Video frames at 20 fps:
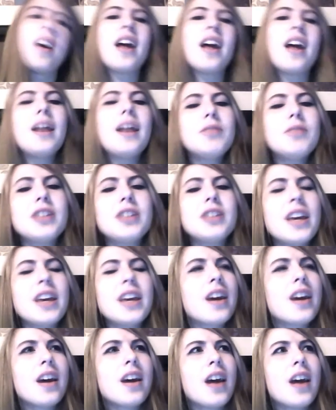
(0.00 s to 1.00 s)
And I'm just like,
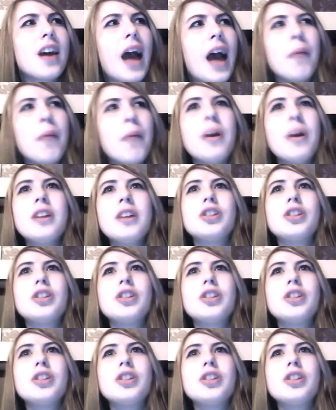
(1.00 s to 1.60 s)
I wanted